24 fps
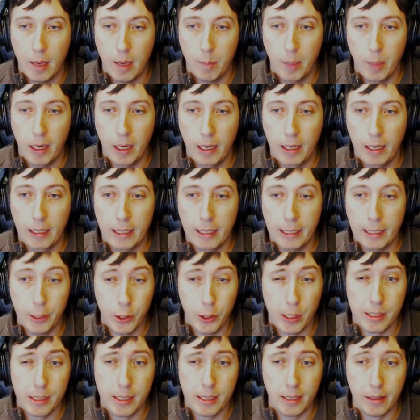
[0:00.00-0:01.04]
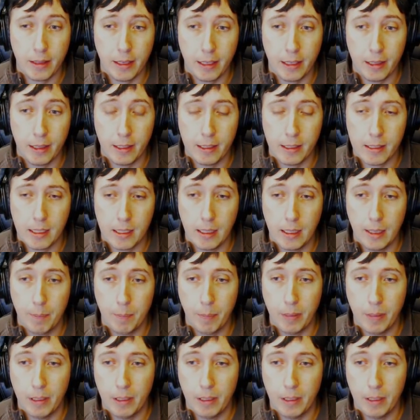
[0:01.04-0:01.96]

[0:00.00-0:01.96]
But interesting thing in this clip,